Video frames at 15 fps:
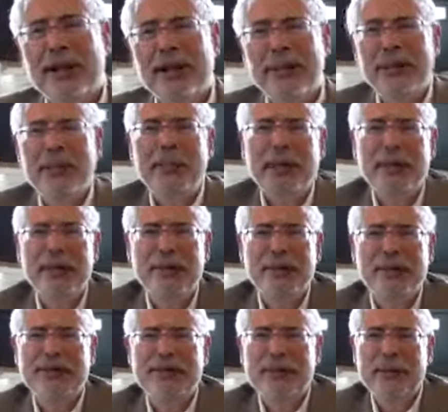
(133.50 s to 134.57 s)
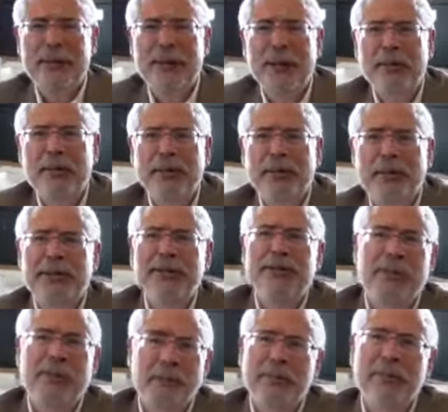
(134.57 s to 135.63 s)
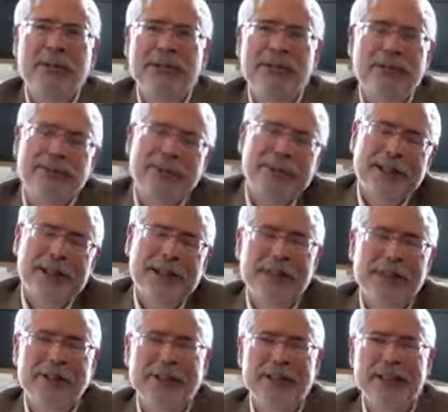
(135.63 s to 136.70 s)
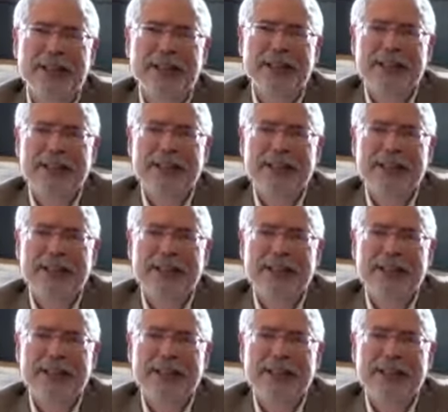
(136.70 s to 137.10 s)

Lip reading: but a pass-fail experiment is almost as simply as